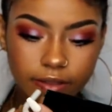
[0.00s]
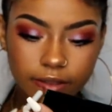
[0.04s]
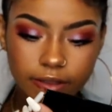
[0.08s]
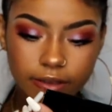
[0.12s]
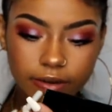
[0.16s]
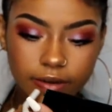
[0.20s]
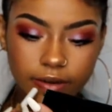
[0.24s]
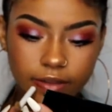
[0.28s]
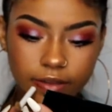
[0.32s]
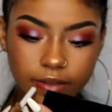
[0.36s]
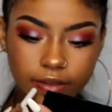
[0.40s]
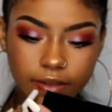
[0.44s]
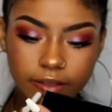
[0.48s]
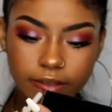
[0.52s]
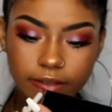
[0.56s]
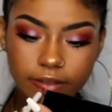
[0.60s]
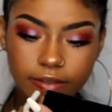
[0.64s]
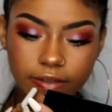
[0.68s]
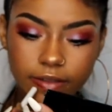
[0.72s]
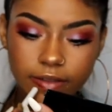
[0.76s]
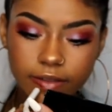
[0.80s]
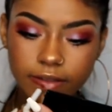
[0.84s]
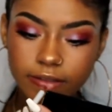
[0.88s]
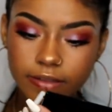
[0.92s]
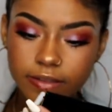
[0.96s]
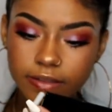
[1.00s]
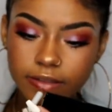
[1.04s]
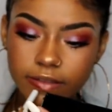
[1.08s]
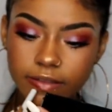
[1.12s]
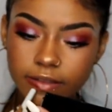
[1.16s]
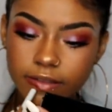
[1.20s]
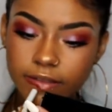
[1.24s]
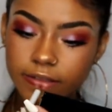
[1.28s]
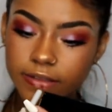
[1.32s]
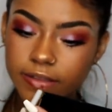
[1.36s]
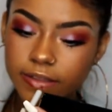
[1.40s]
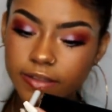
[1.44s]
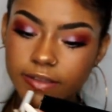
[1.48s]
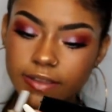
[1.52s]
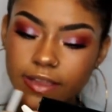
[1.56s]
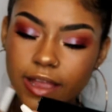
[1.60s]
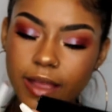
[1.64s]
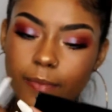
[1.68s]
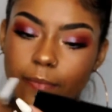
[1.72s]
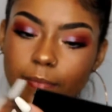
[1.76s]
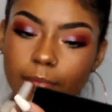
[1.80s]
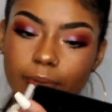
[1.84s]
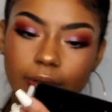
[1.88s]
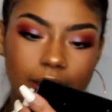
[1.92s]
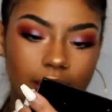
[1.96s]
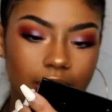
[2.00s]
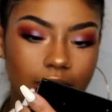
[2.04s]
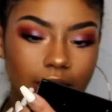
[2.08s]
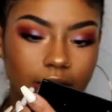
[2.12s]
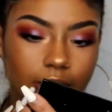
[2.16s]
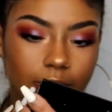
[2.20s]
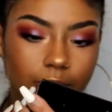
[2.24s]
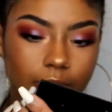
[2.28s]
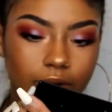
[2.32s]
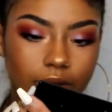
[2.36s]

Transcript: And it's like, it's not bad,